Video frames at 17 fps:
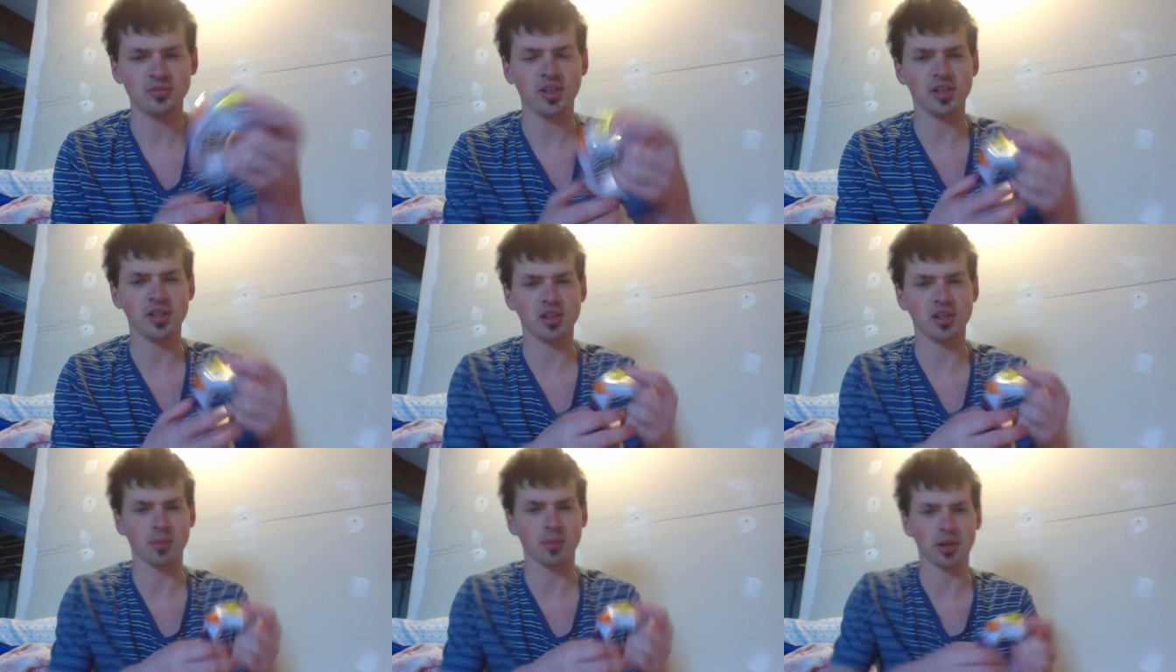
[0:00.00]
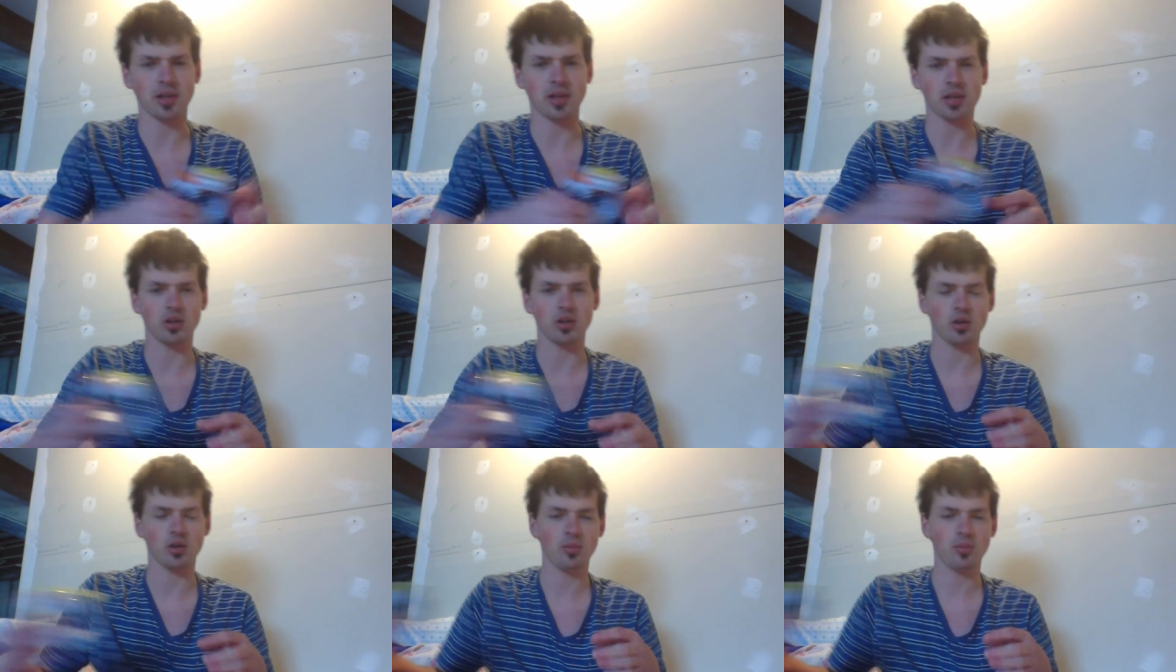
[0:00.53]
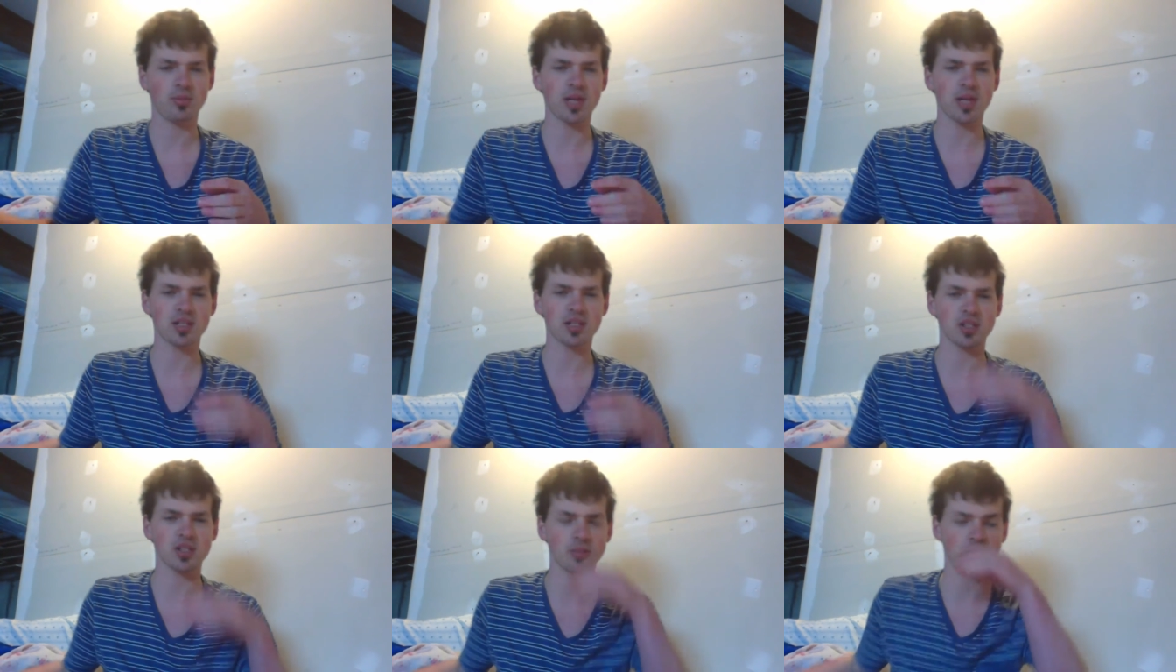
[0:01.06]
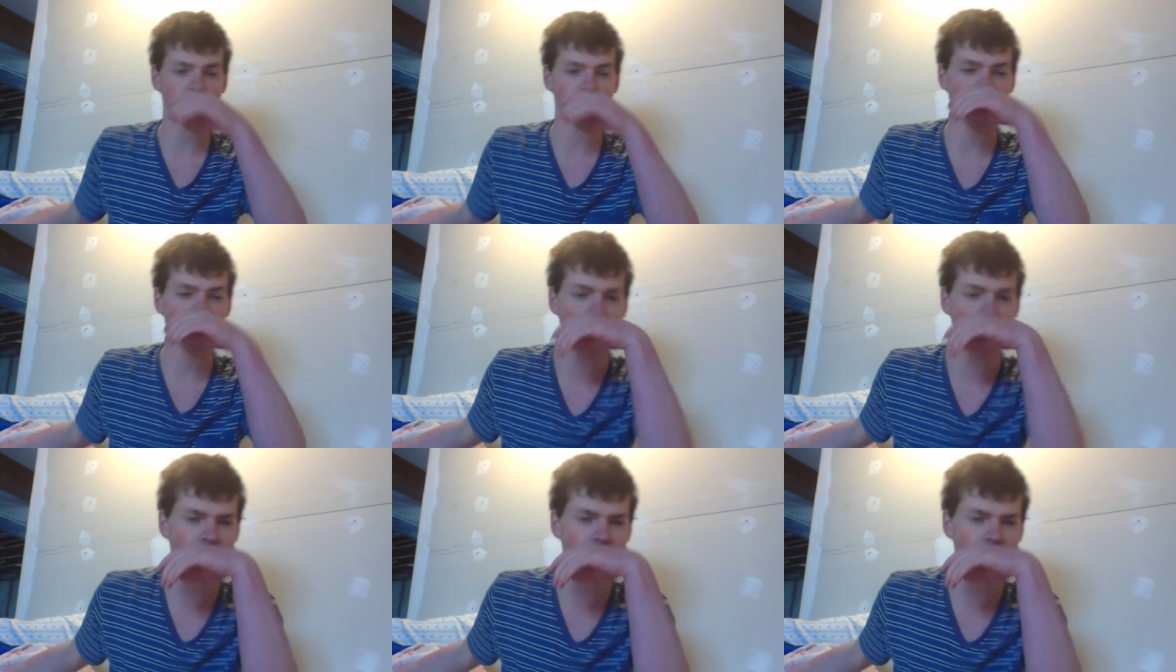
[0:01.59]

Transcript: Something like that, though. But that's just a preview and